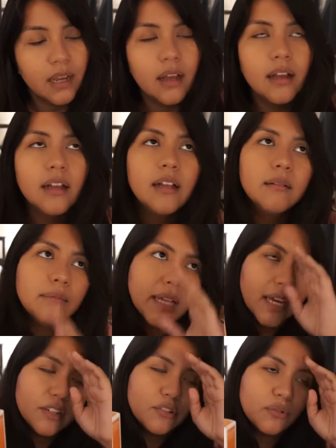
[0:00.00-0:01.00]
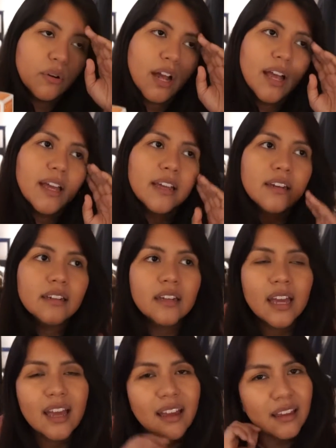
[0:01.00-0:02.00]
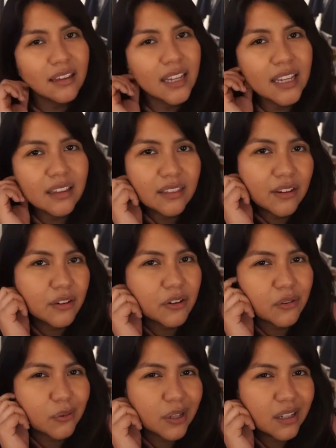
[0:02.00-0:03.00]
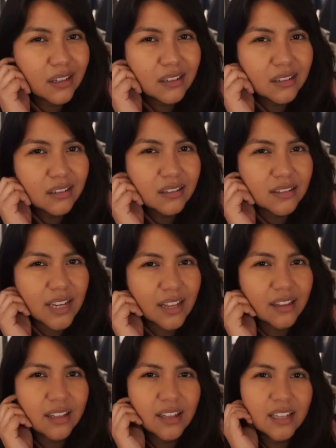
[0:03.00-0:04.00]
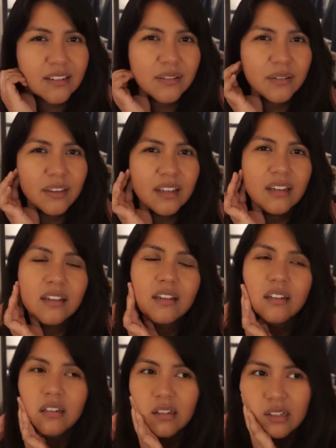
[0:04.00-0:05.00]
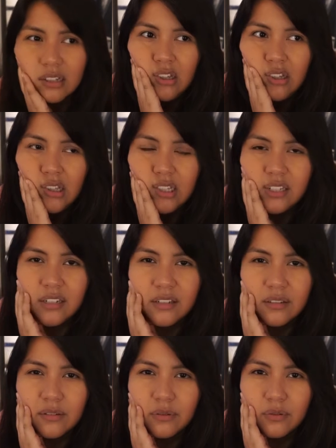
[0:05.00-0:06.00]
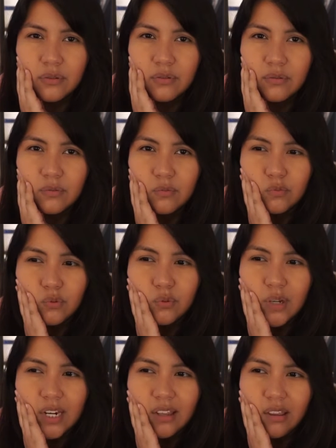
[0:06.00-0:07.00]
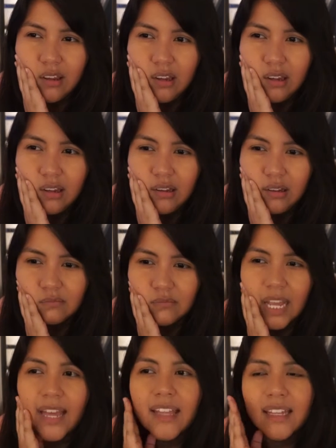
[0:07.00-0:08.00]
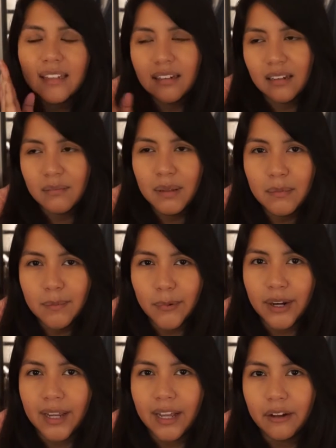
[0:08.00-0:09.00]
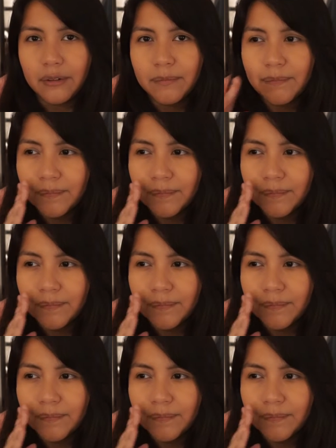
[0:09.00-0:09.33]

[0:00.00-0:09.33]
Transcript: Um, I tried like their green daily cleanser thing. It didn't do anything. It made me break out.